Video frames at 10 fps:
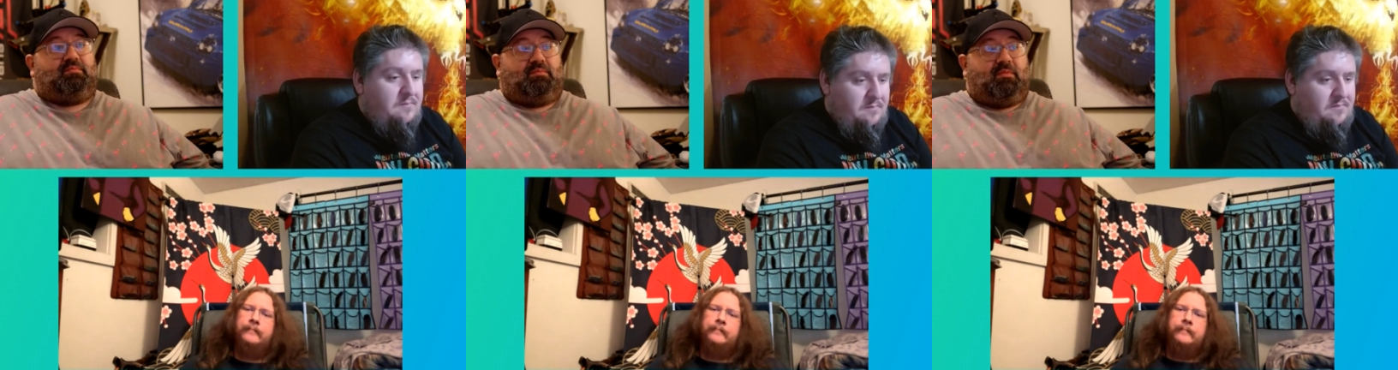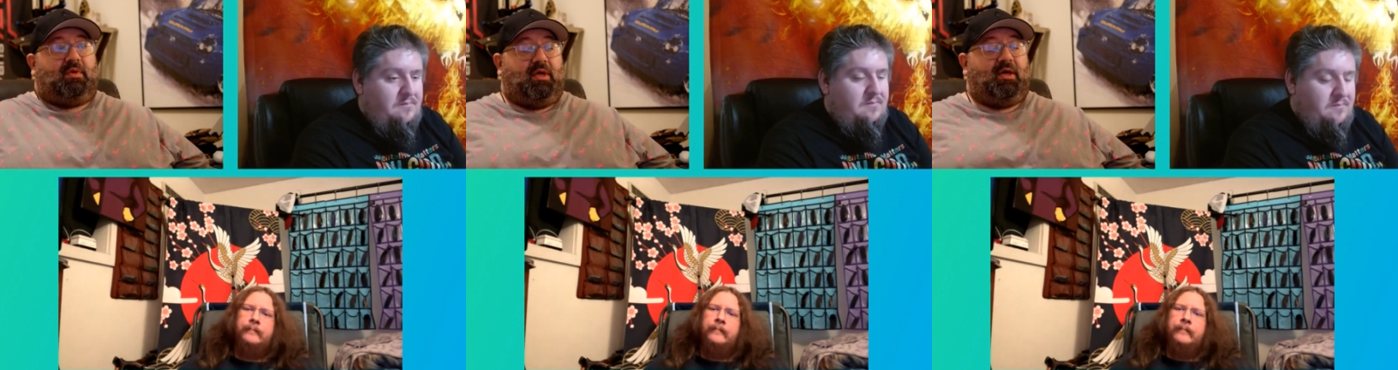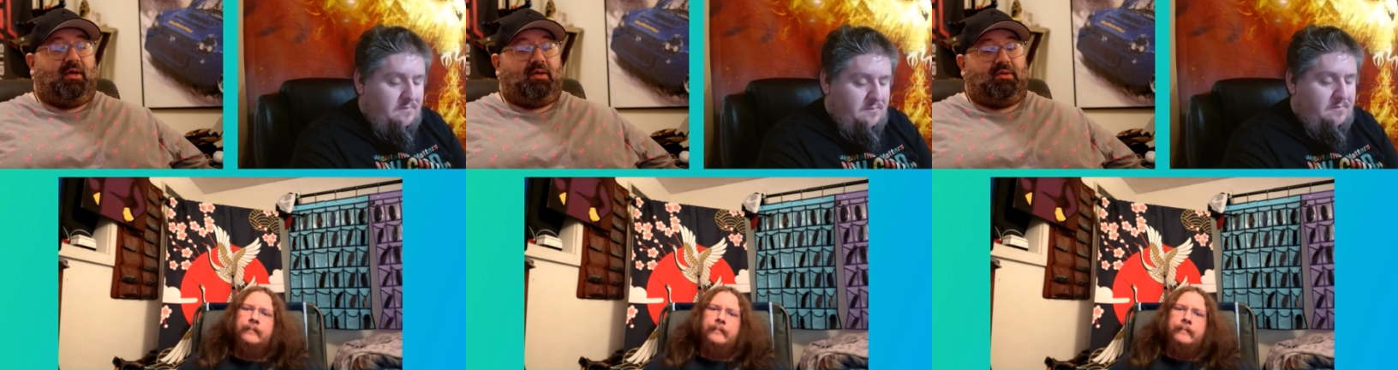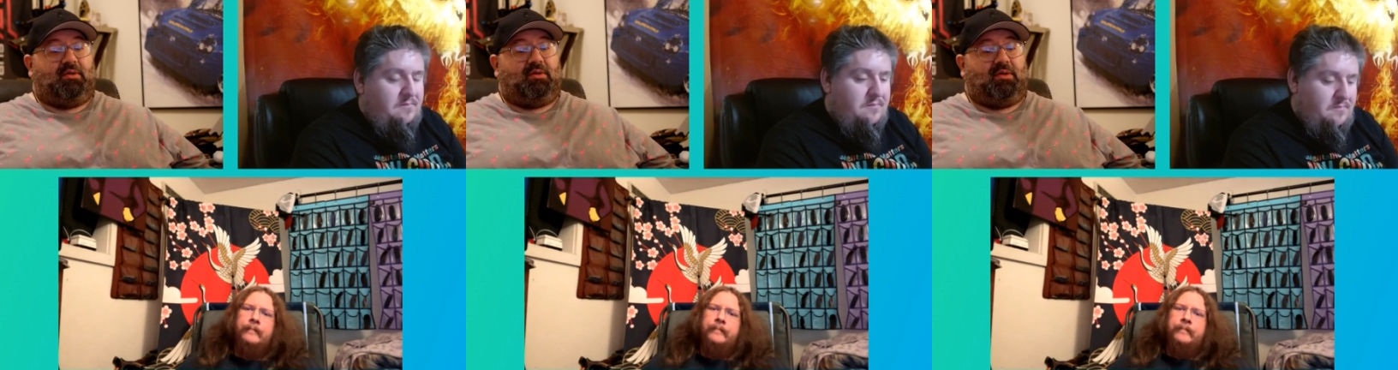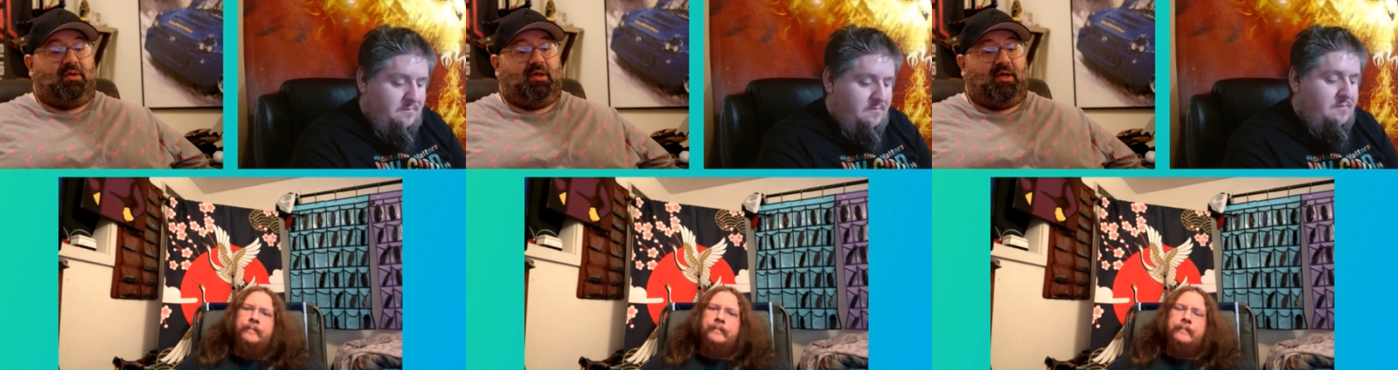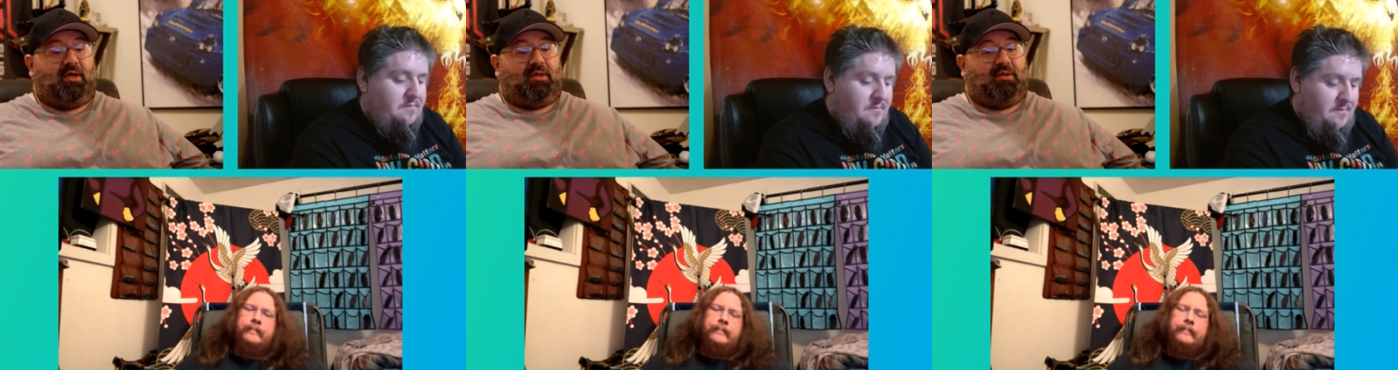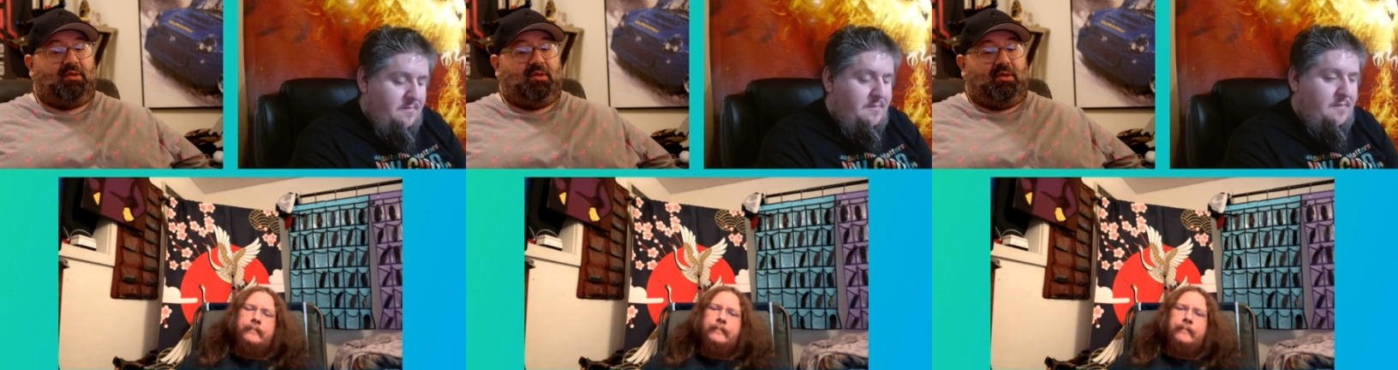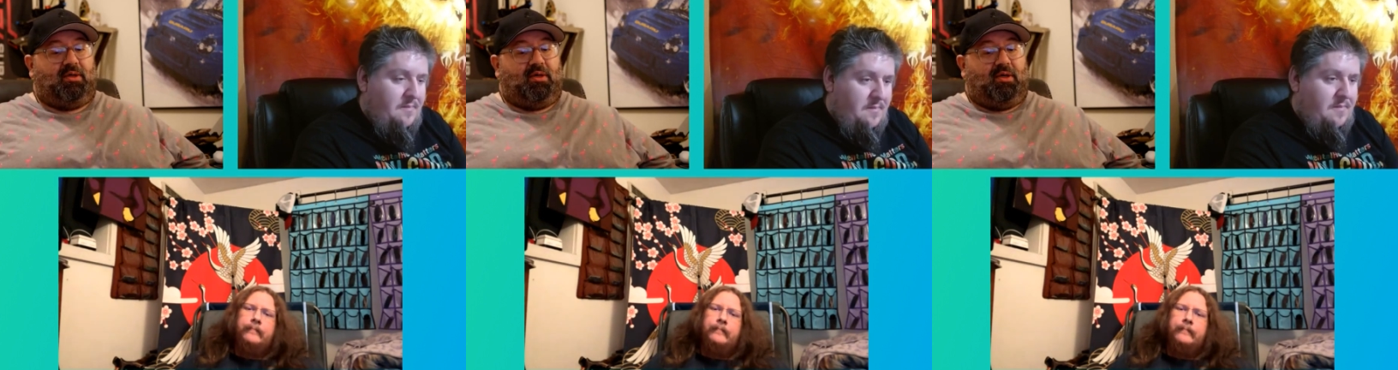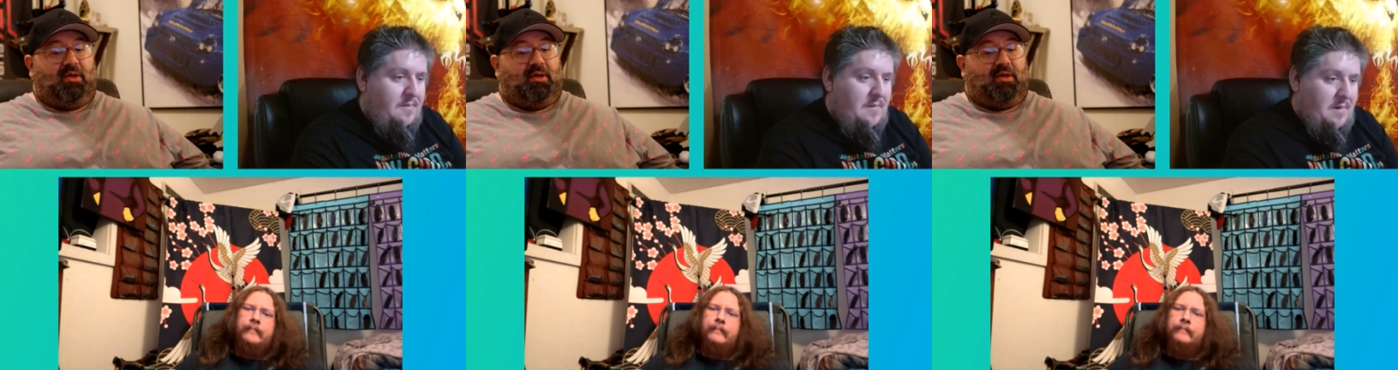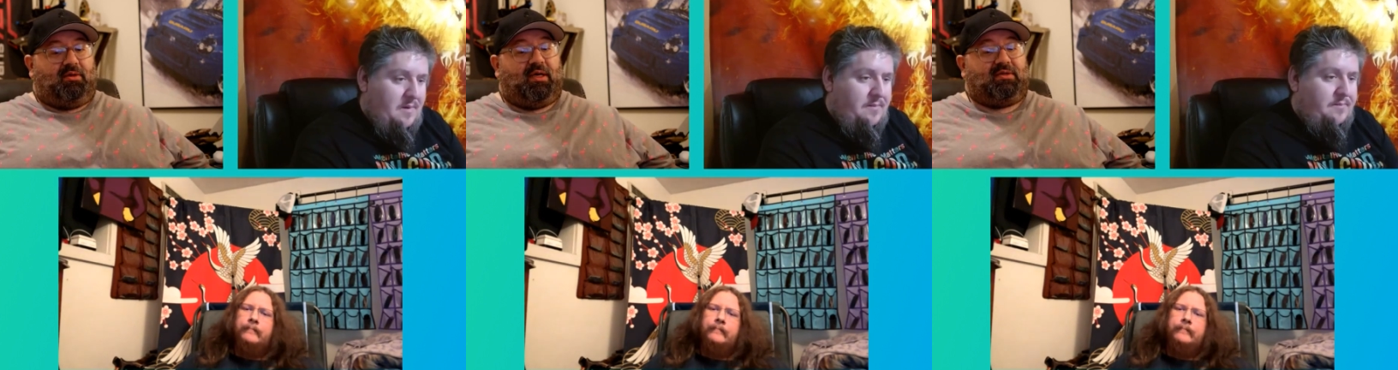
Speaker 1: Yeah. Yeah. That,